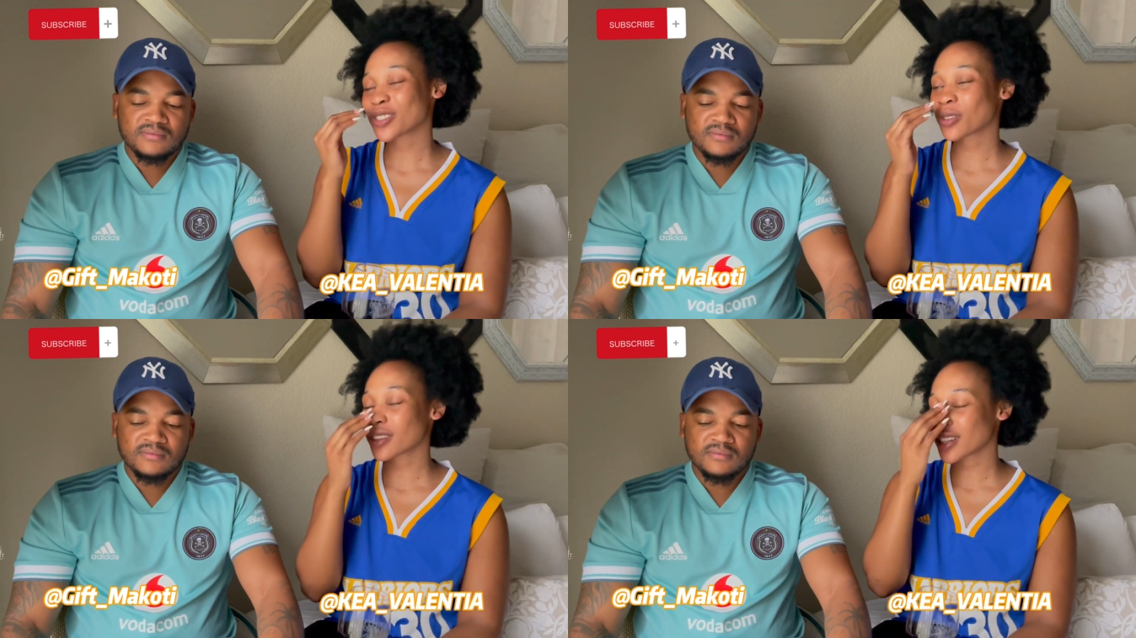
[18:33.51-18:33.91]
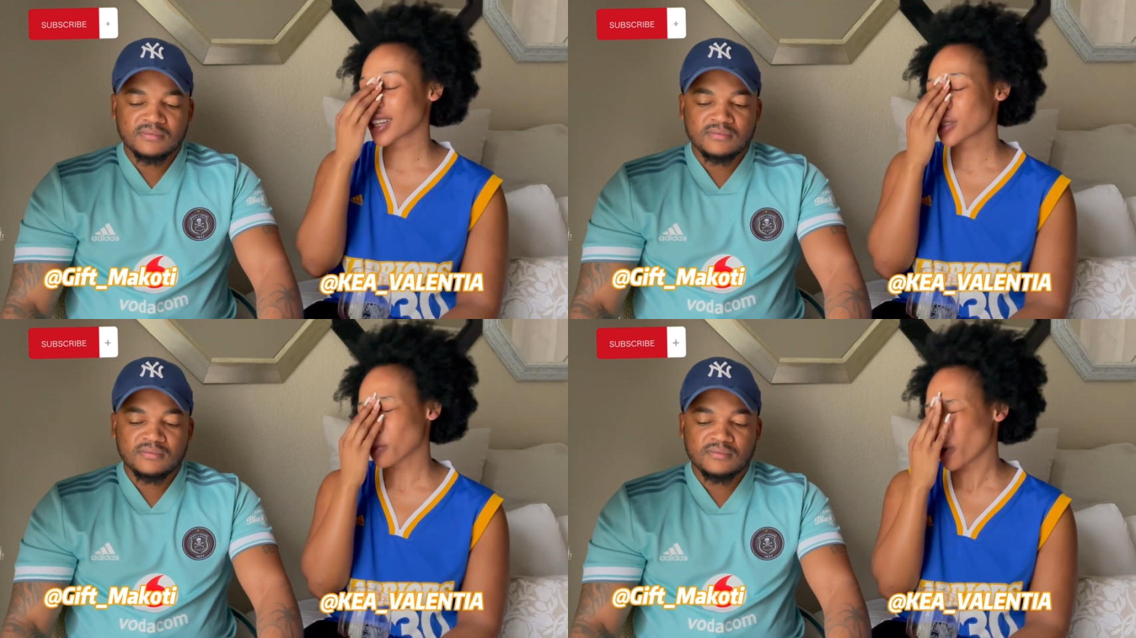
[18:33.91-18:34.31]
Speaker 1: So the
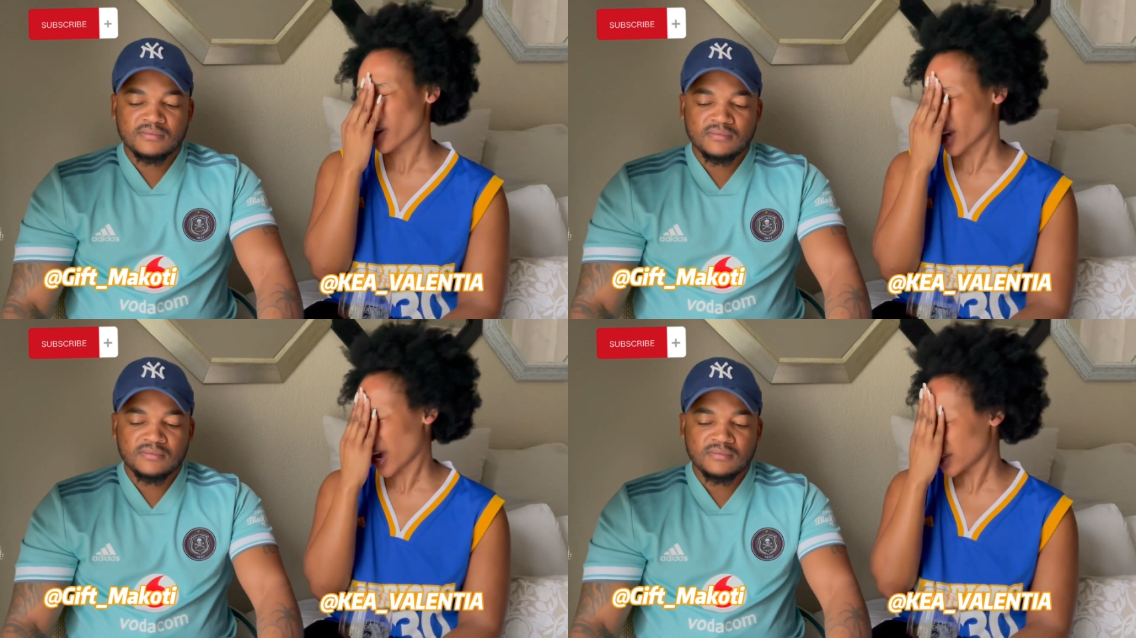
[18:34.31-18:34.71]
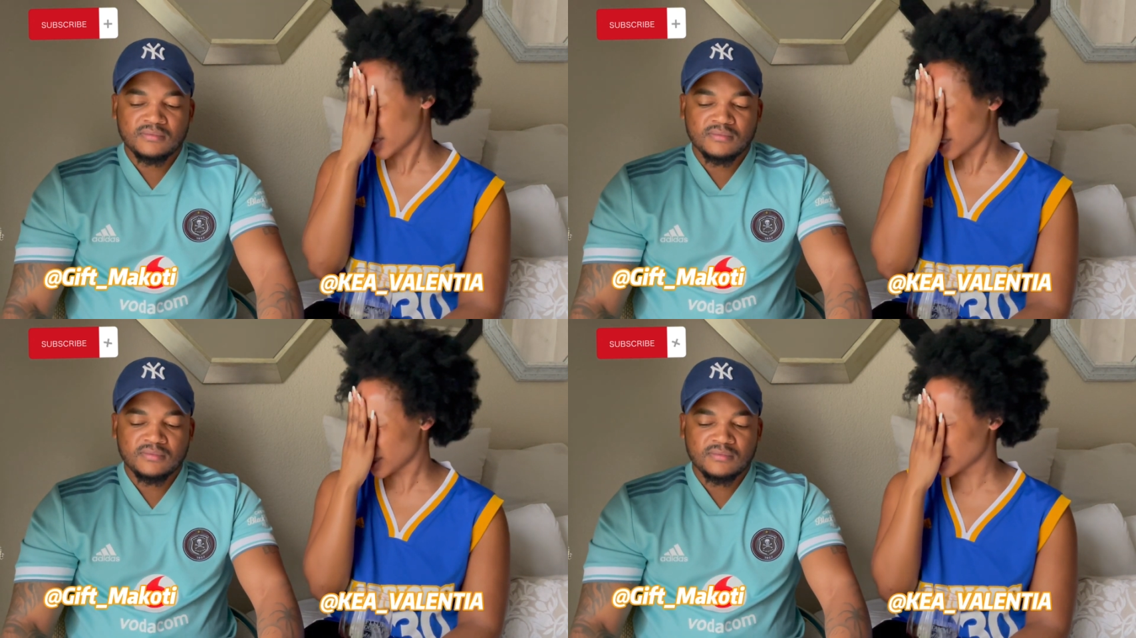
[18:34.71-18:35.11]
next morning, I
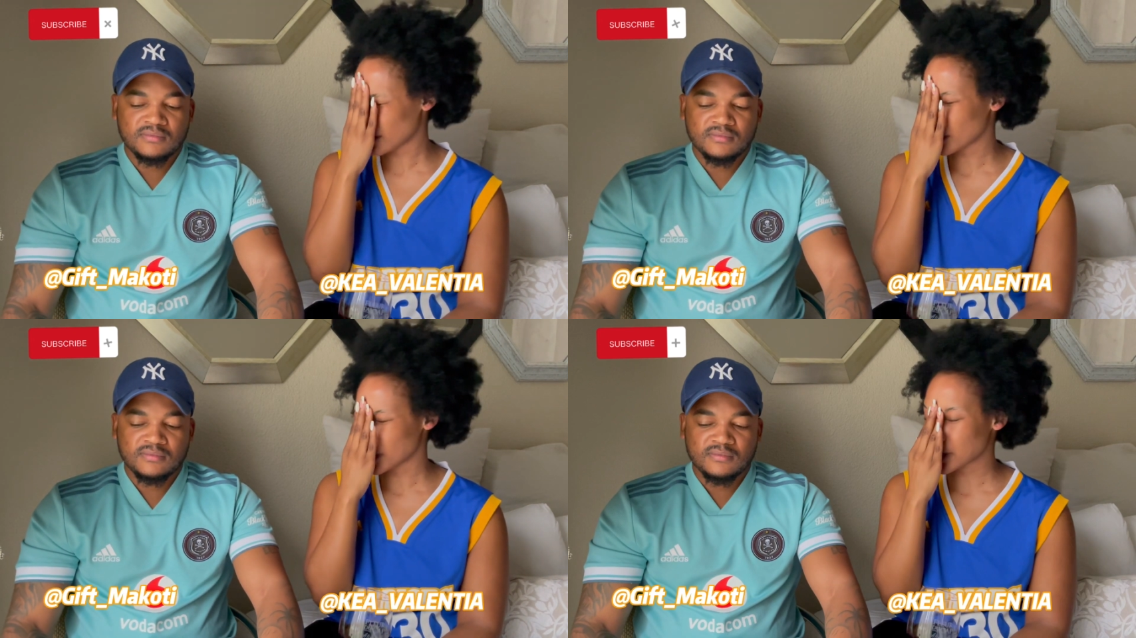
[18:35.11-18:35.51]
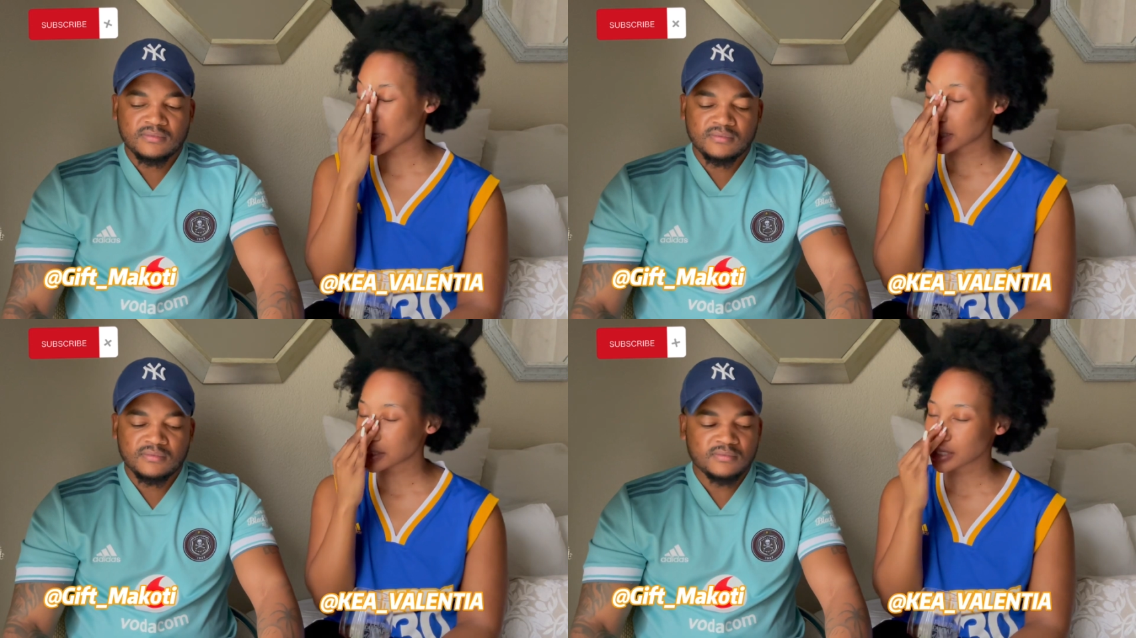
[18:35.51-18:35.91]
did send him a
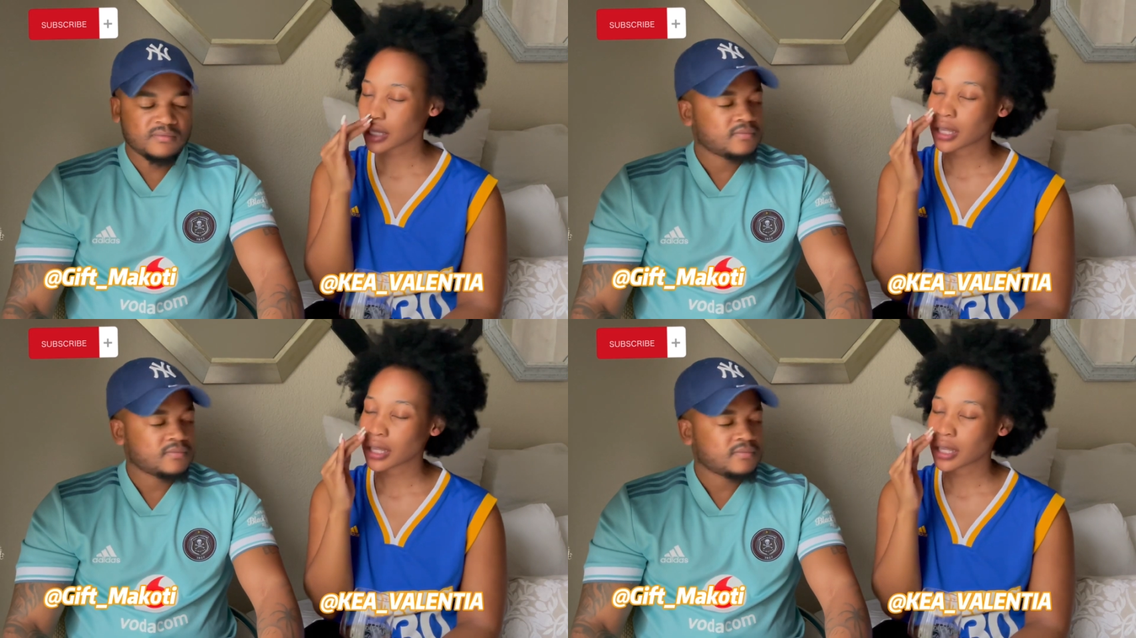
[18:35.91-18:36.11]
text,